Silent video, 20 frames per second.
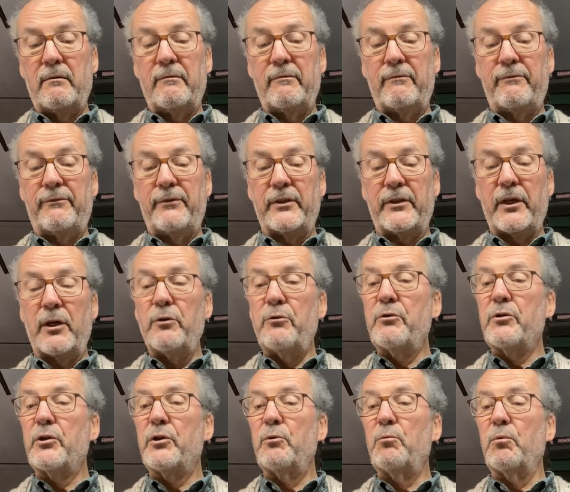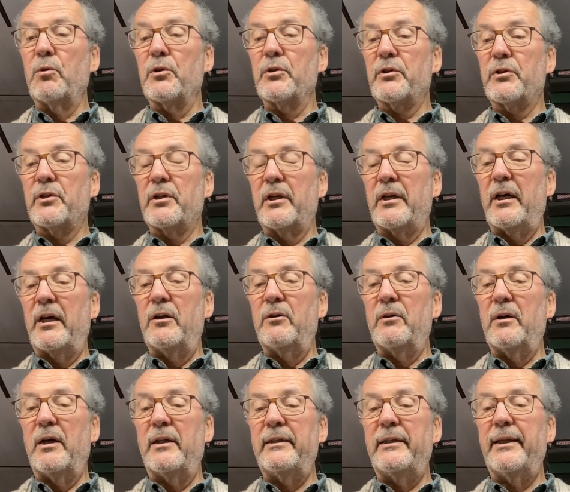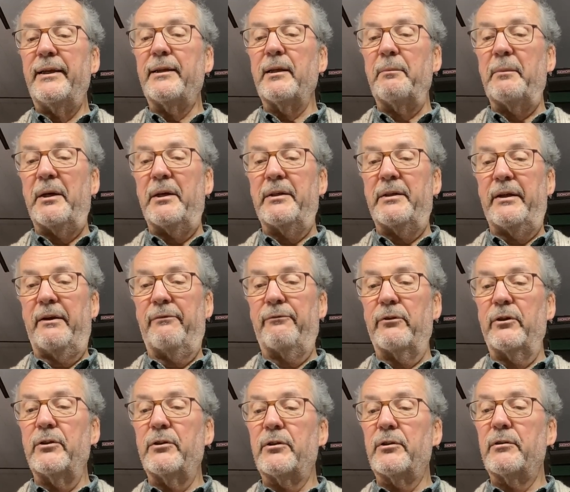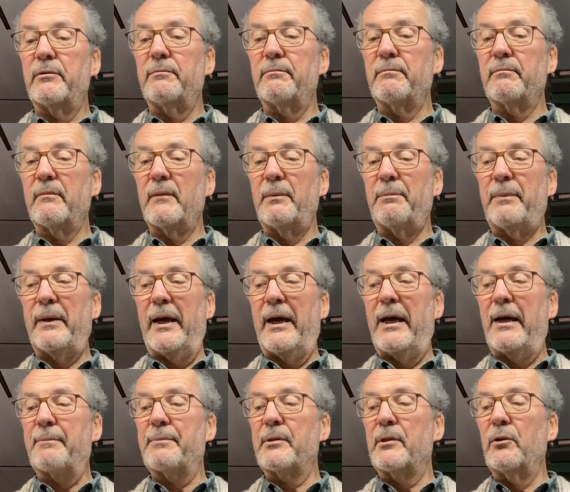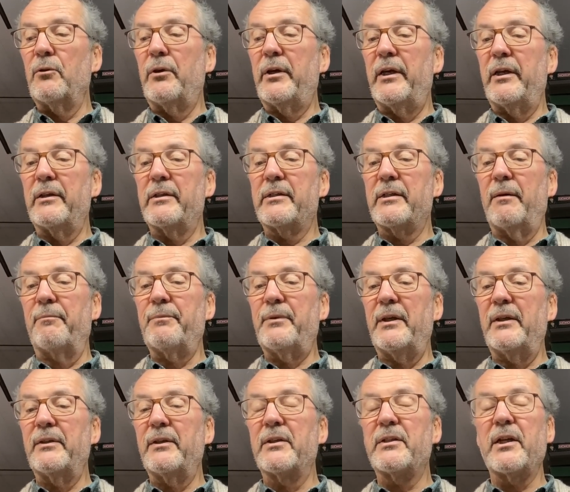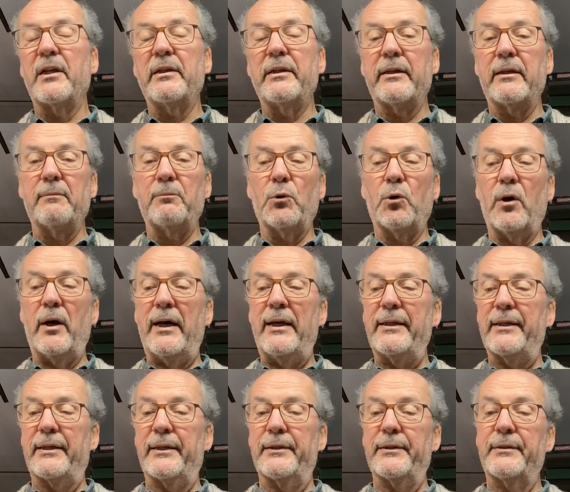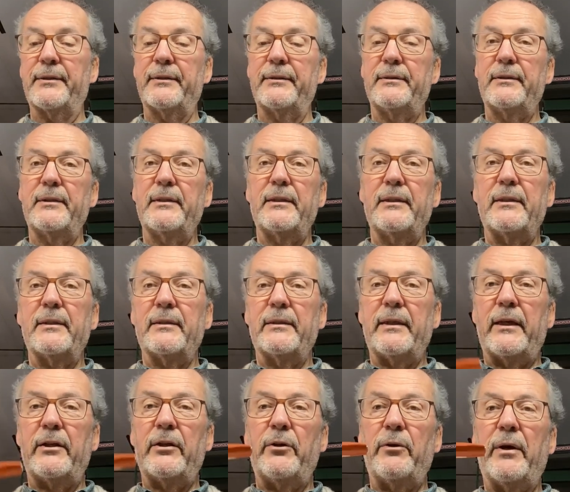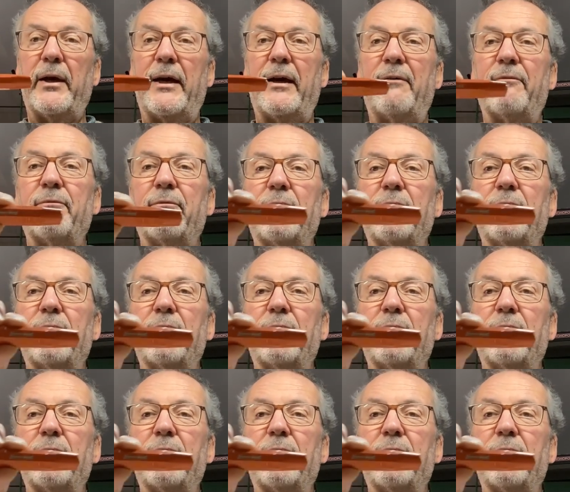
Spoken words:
For those who want to go a little bit different, perhaps looking at something that's a little more elegant, then you have